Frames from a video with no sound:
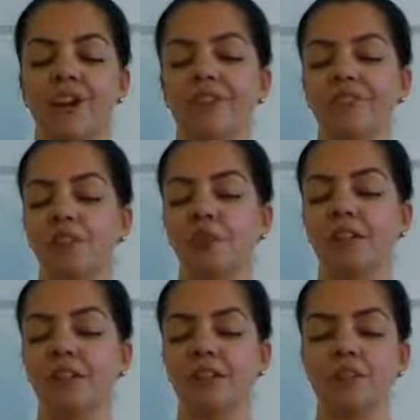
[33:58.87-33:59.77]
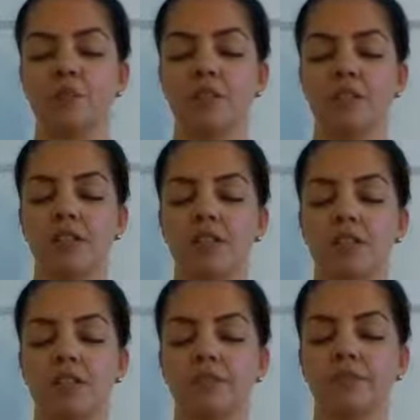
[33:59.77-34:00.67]
comfortable in this
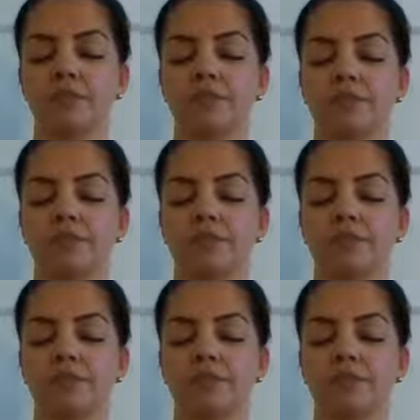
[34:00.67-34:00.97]
position.